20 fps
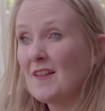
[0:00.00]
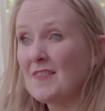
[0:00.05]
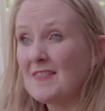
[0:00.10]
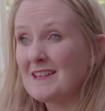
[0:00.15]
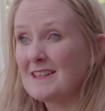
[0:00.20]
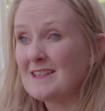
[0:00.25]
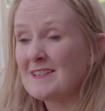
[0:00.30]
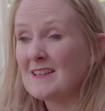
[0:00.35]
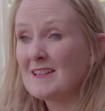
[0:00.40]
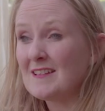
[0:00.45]

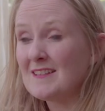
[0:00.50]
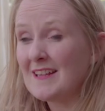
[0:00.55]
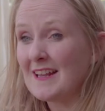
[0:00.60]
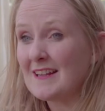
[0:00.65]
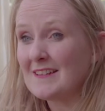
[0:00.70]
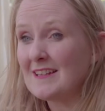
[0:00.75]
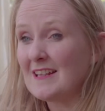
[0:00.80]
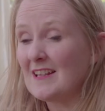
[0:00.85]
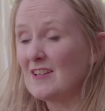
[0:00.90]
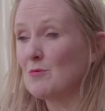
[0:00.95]
these
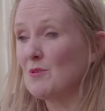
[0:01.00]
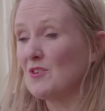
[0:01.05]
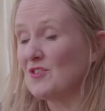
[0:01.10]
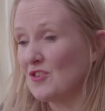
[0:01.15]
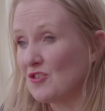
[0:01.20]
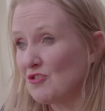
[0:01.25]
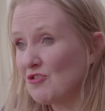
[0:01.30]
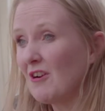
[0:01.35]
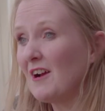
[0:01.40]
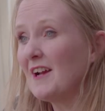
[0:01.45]
techniques
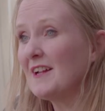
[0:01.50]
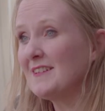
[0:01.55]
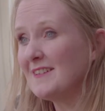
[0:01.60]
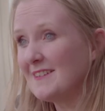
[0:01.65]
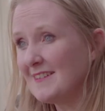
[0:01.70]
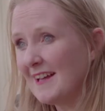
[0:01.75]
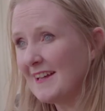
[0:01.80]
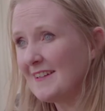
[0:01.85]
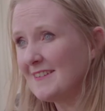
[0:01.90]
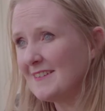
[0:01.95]
which are tried
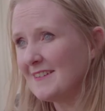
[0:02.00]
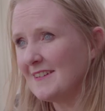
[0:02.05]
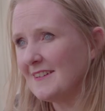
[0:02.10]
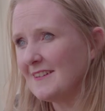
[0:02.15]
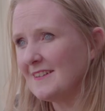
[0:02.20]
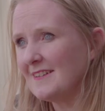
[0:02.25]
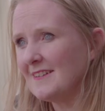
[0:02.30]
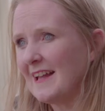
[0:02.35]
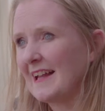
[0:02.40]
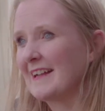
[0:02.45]
and
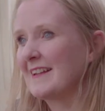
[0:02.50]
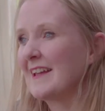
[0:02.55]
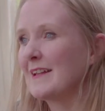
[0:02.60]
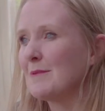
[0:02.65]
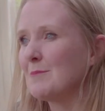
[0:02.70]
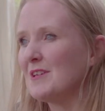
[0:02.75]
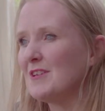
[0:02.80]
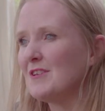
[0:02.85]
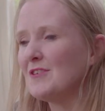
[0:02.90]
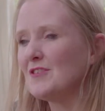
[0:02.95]
tested and
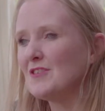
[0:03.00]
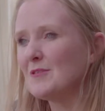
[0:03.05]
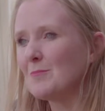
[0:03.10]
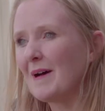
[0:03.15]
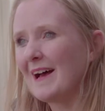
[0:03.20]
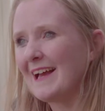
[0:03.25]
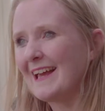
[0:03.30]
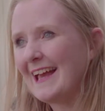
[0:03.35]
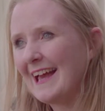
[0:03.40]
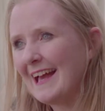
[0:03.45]
can be used
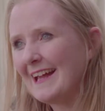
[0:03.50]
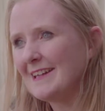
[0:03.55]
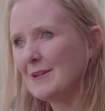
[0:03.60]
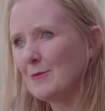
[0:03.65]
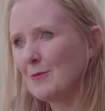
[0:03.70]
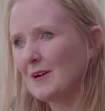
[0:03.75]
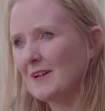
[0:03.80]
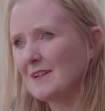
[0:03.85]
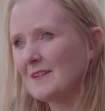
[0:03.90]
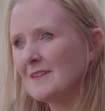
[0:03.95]
by
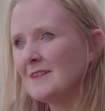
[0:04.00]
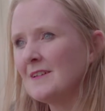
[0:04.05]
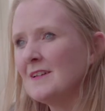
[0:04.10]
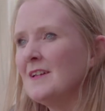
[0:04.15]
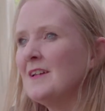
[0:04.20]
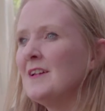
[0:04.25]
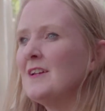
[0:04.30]
anyone